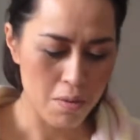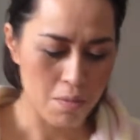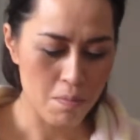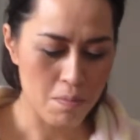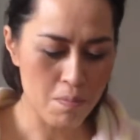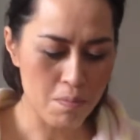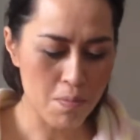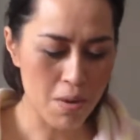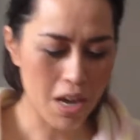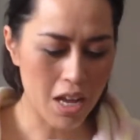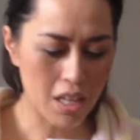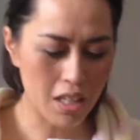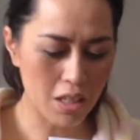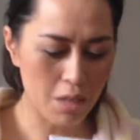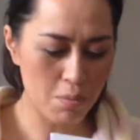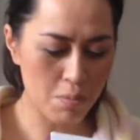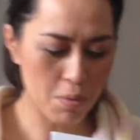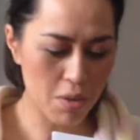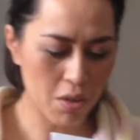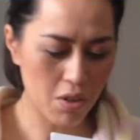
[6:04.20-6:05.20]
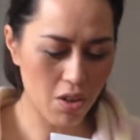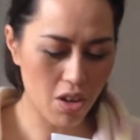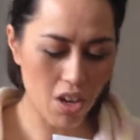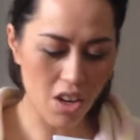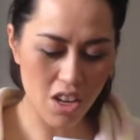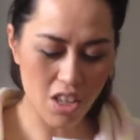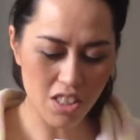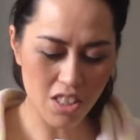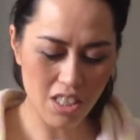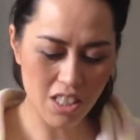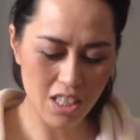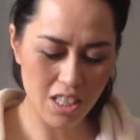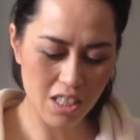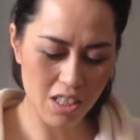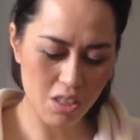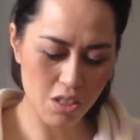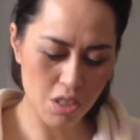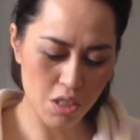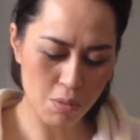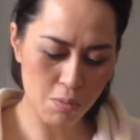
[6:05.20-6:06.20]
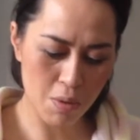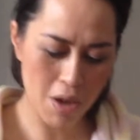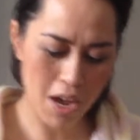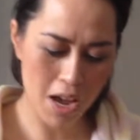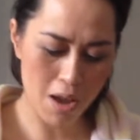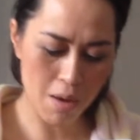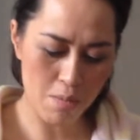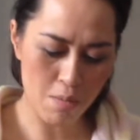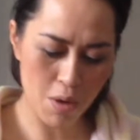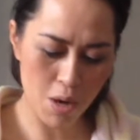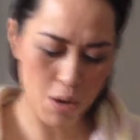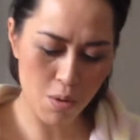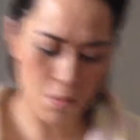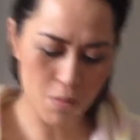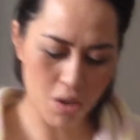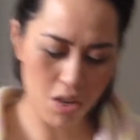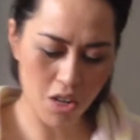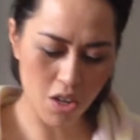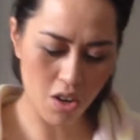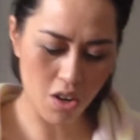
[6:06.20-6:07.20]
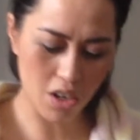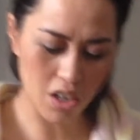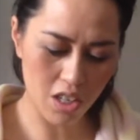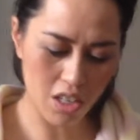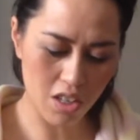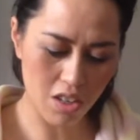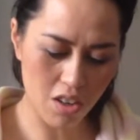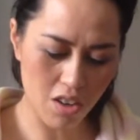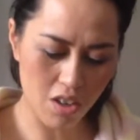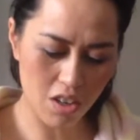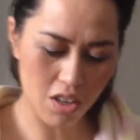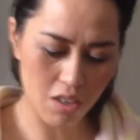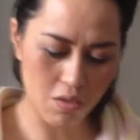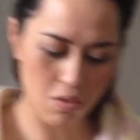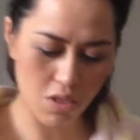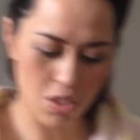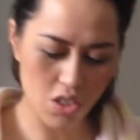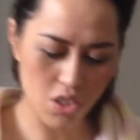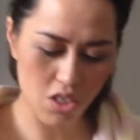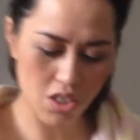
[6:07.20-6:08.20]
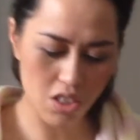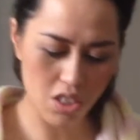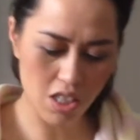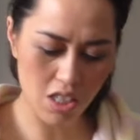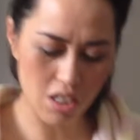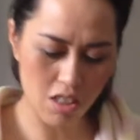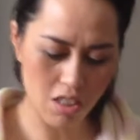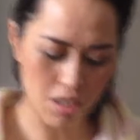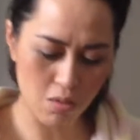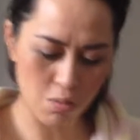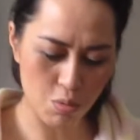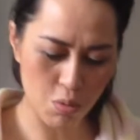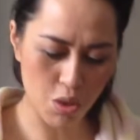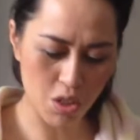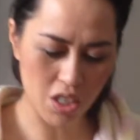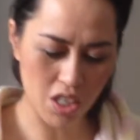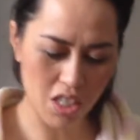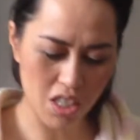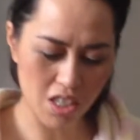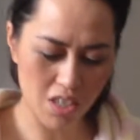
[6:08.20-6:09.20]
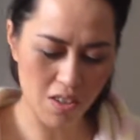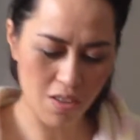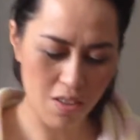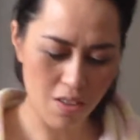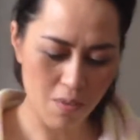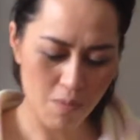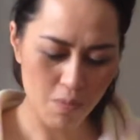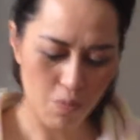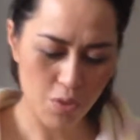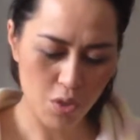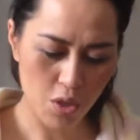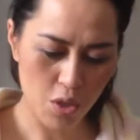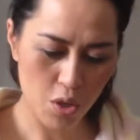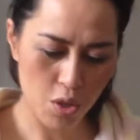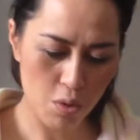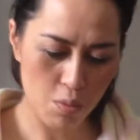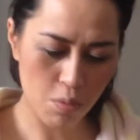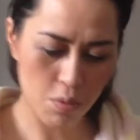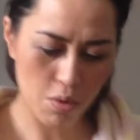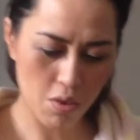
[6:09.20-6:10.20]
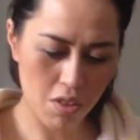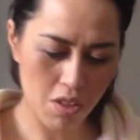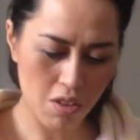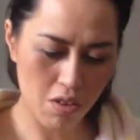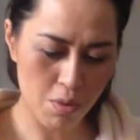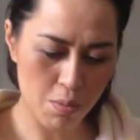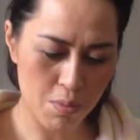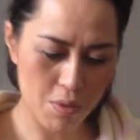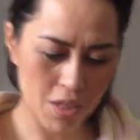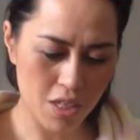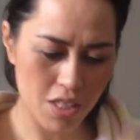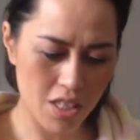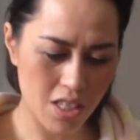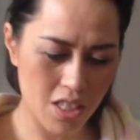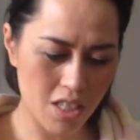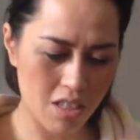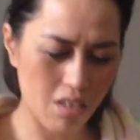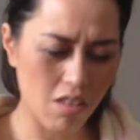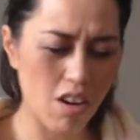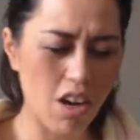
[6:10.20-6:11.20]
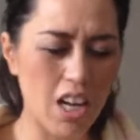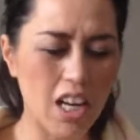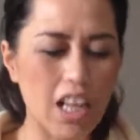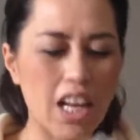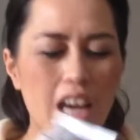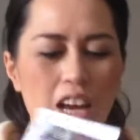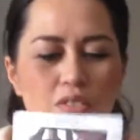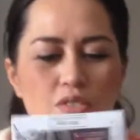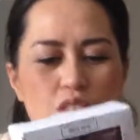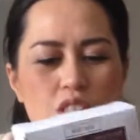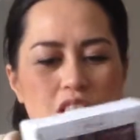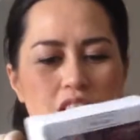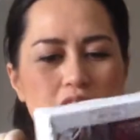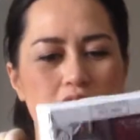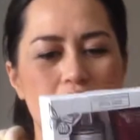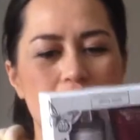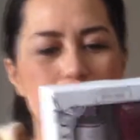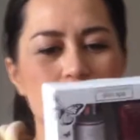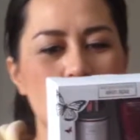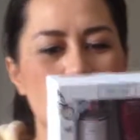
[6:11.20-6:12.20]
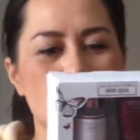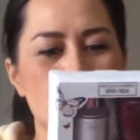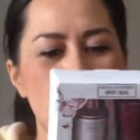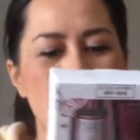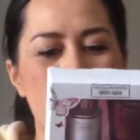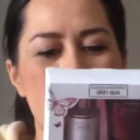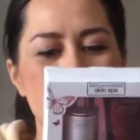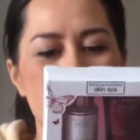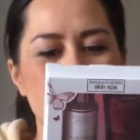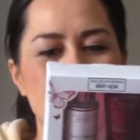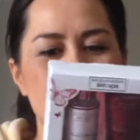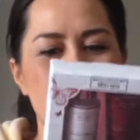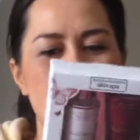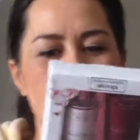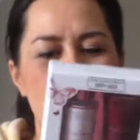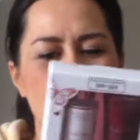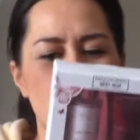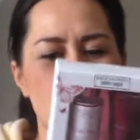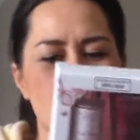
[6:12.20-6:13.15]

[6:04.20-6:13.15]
Mulberry. Oh, skin and spa. Mulberry, hollycock, enrich intensive body. Herbal therapy skin. Oh, I love skin and spa stuff.